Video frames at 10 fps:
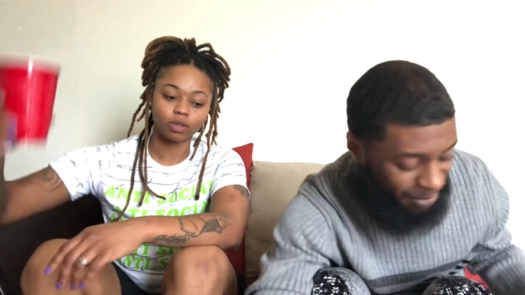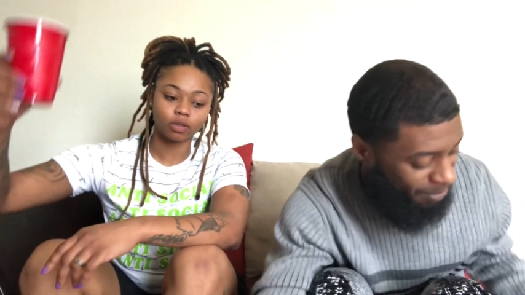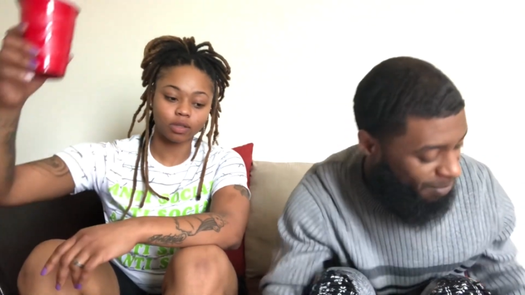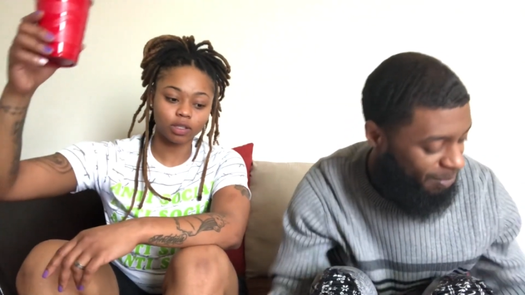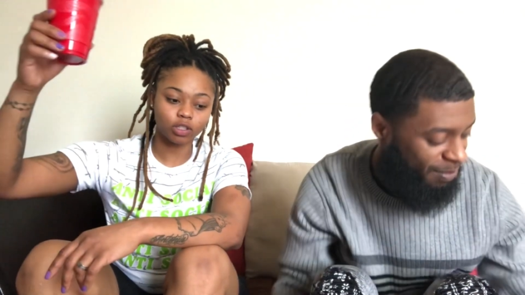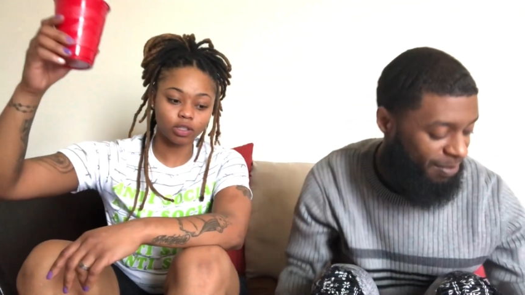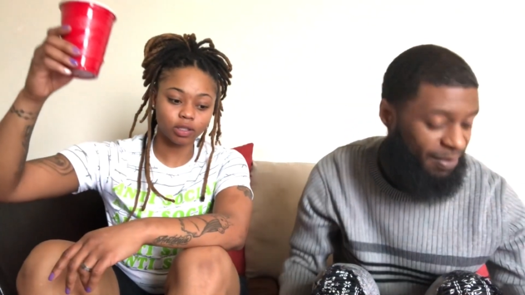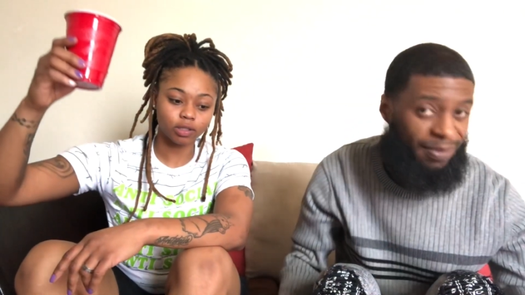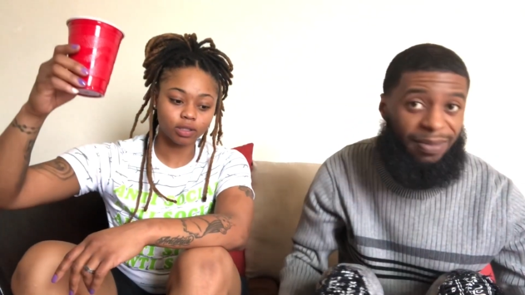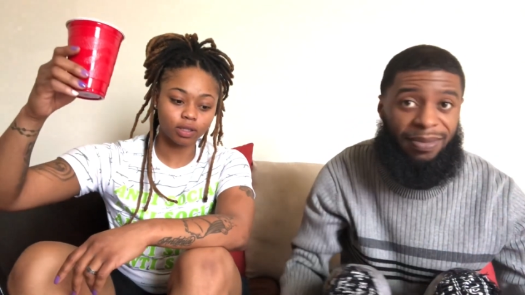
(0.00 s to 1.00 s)
Speaker 1: Let's
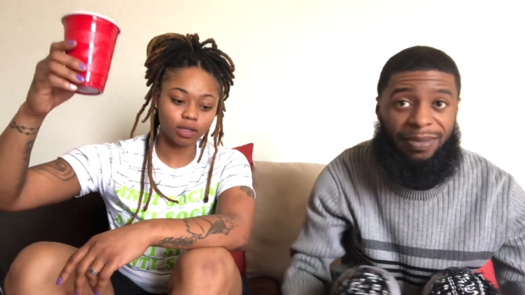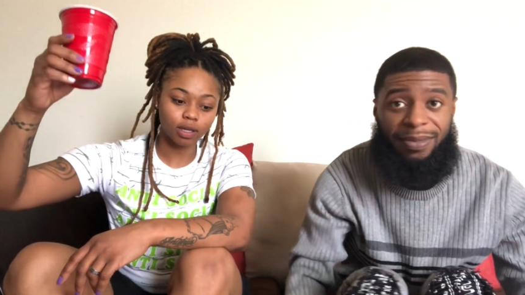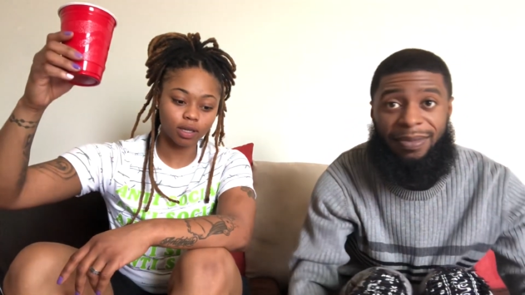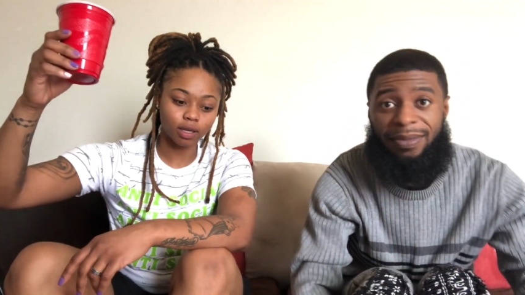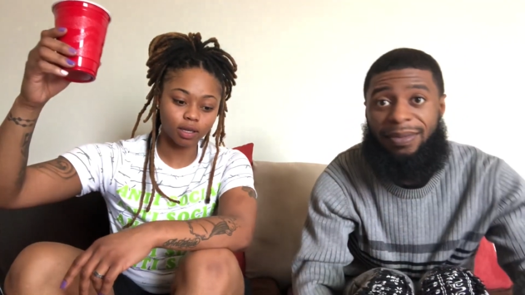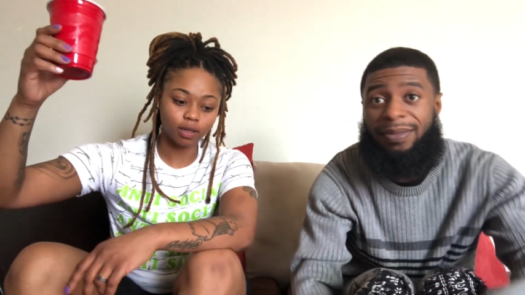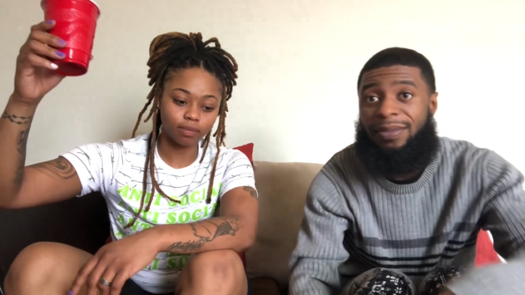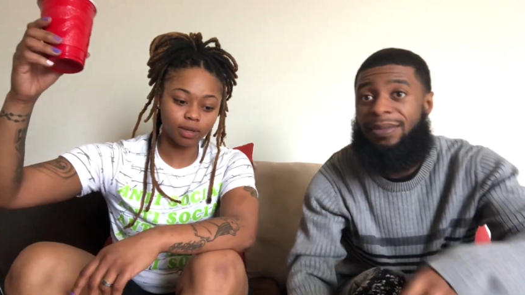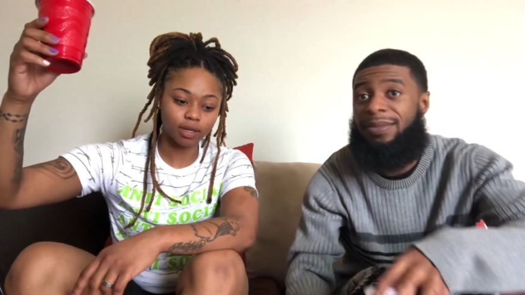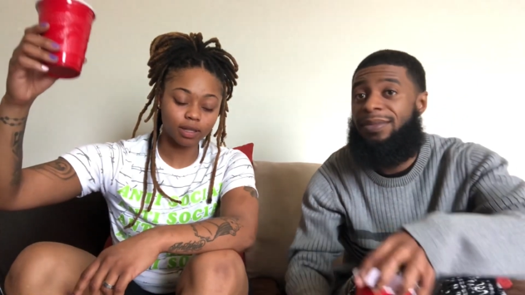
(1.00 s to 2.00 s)
cheers to uh, um,
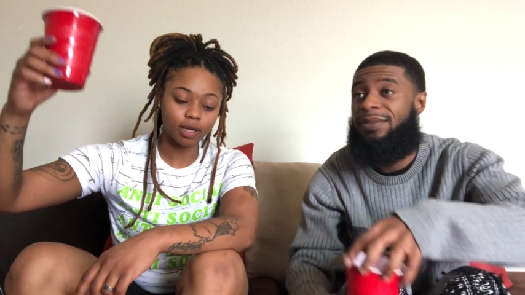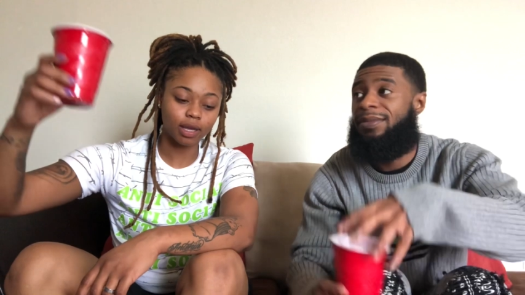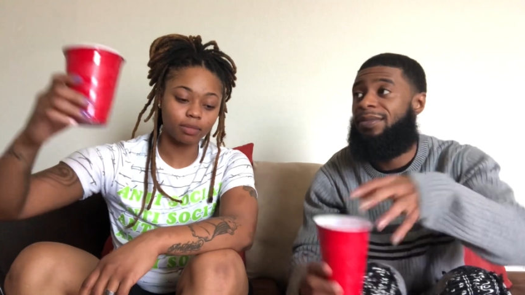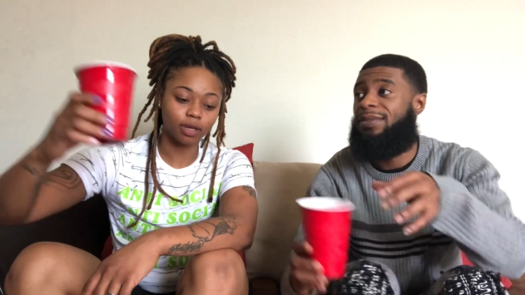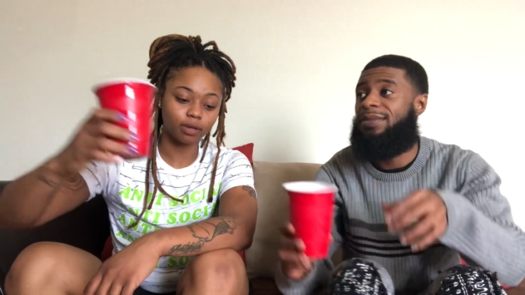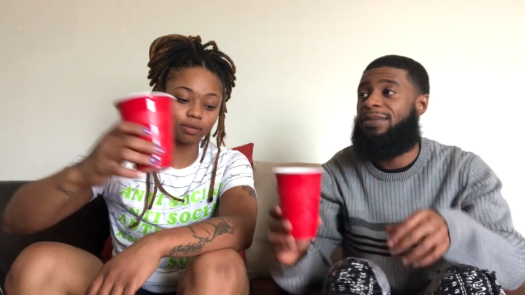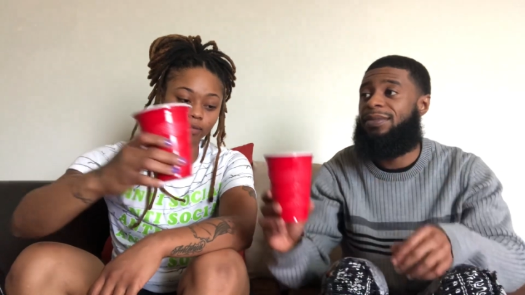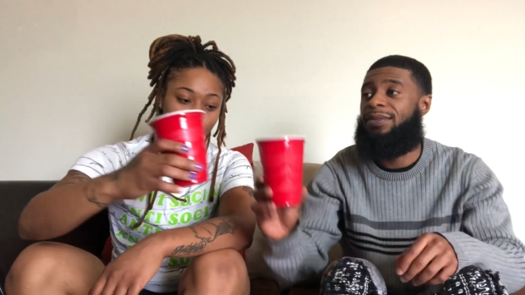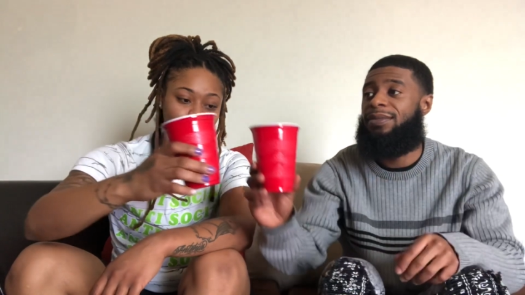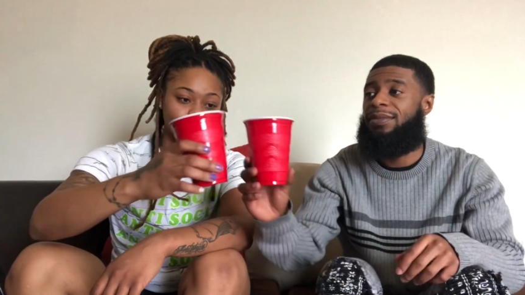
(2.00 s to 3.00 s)
another day, man.
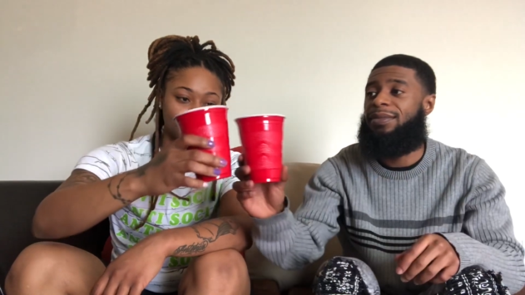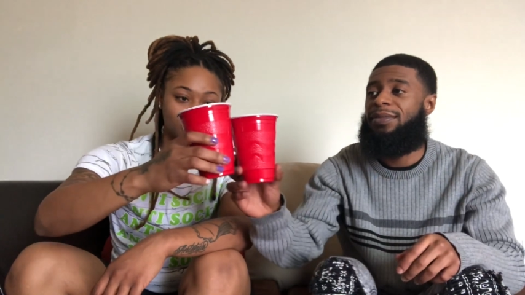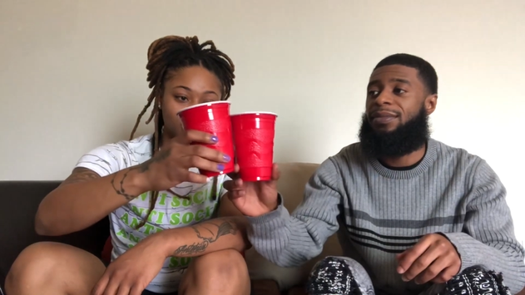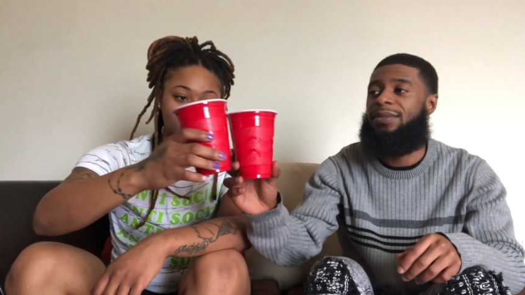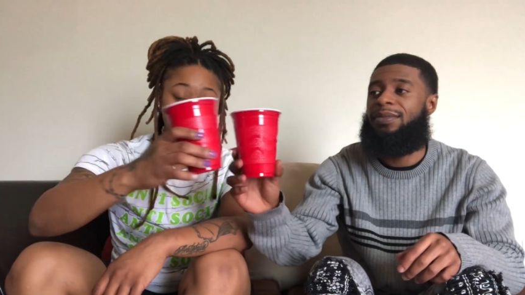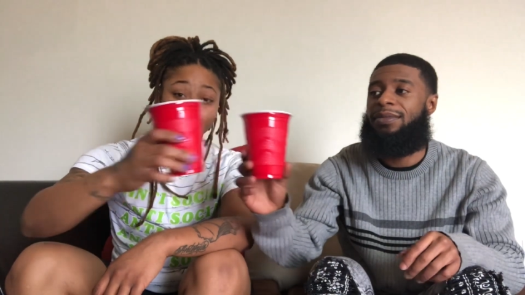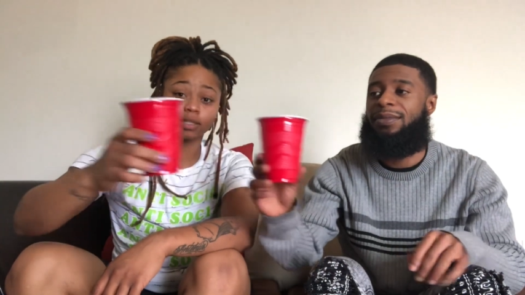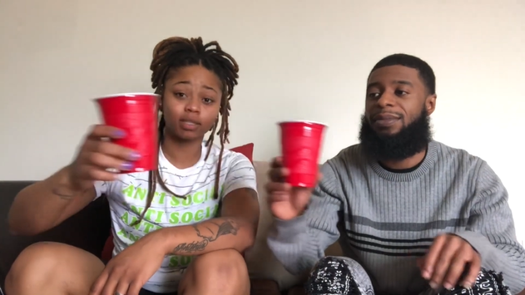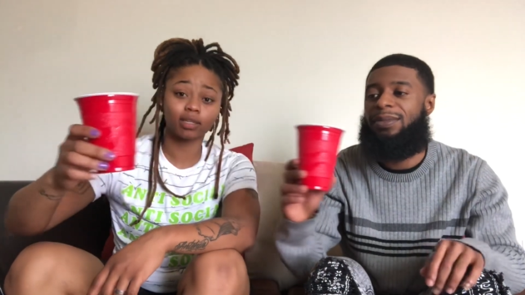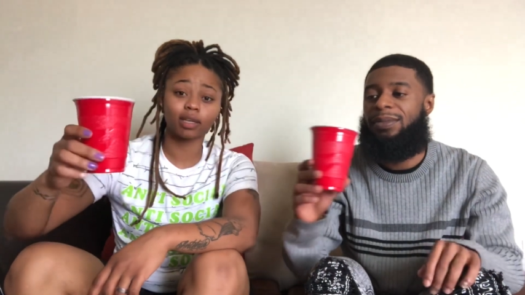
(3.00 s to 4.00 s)
And
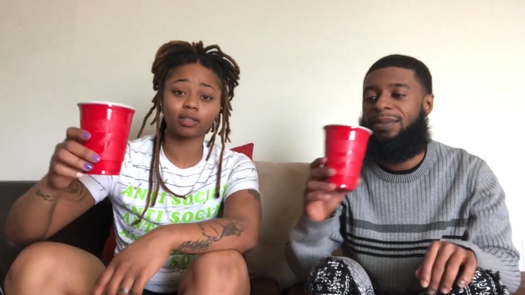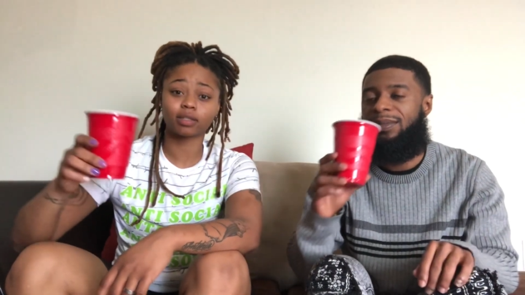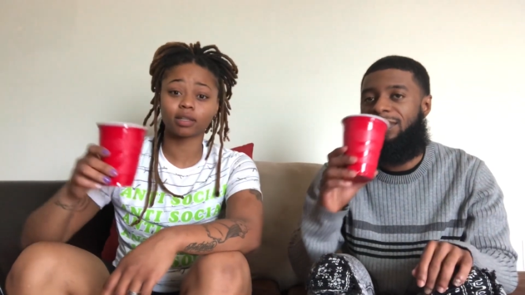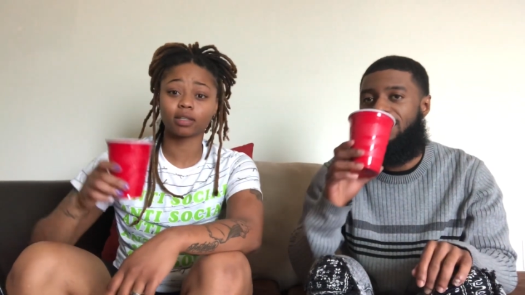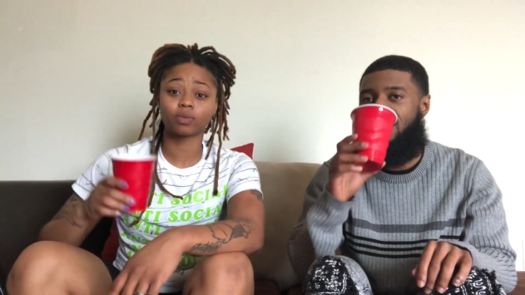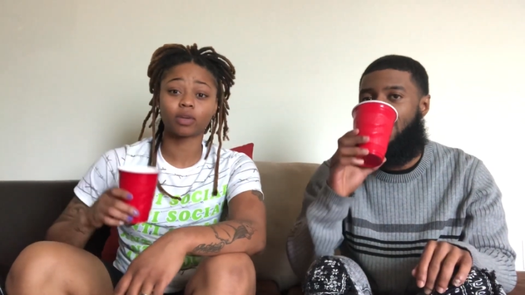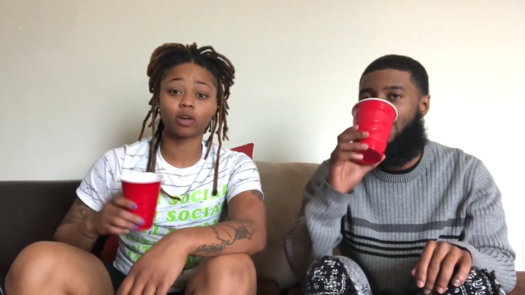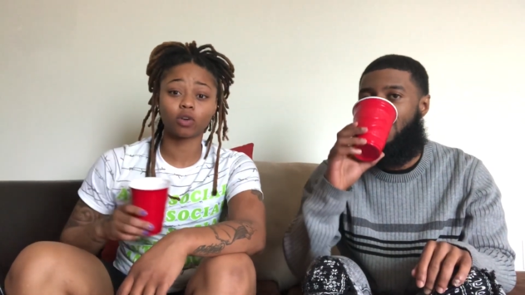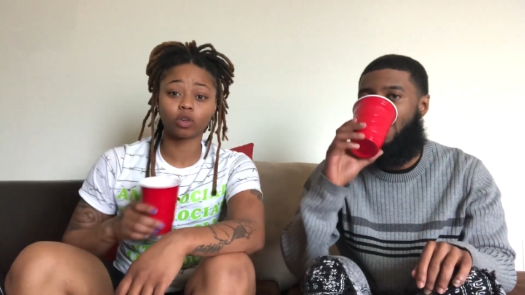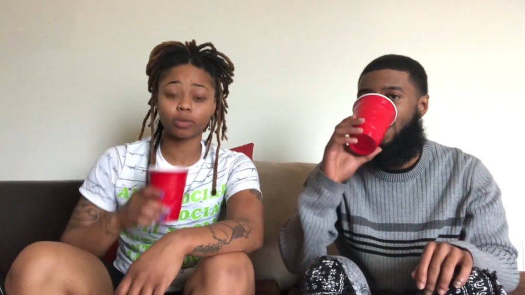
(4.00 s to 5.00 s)
success, because we are going to be